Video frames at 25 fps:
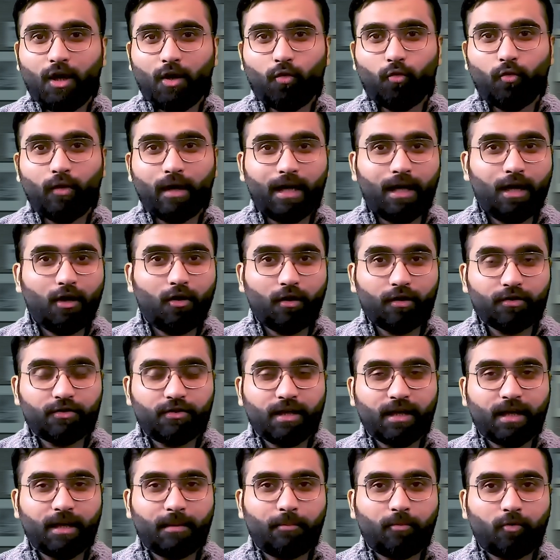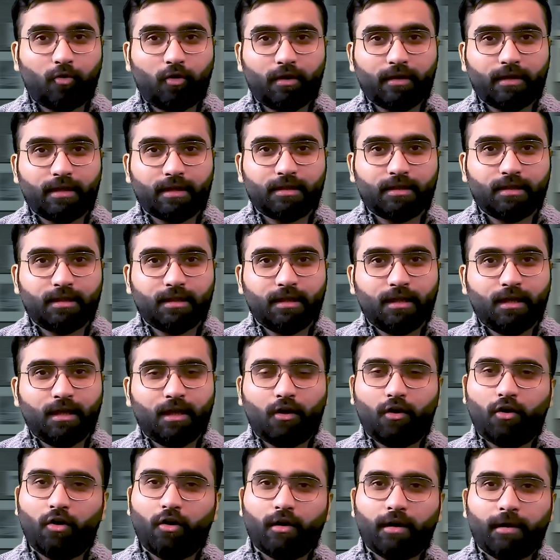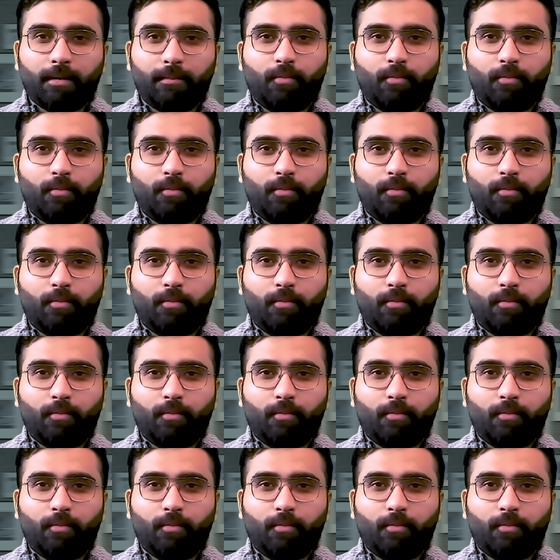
while launching a product or